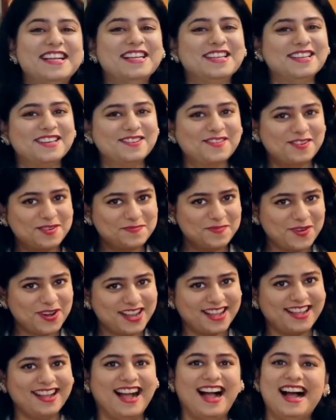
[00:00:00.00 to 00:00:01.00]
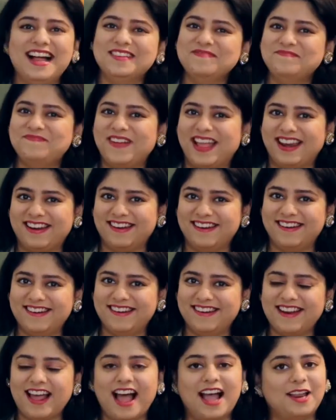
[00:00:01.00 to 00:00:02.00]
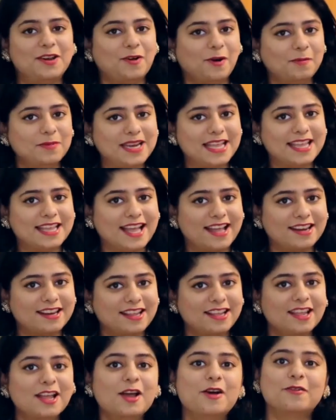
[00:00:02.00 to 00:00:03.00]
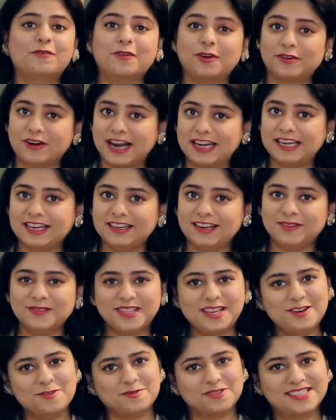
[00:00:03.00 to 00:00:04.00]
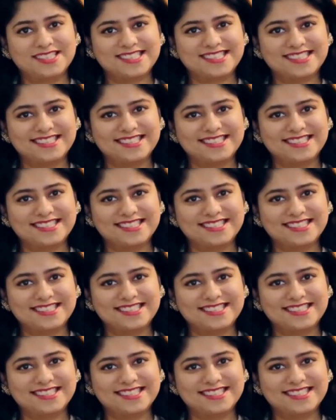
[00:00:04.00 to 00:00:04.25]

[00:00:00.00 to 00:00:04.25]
Notebook and pen. I normally carry for writing down the notes.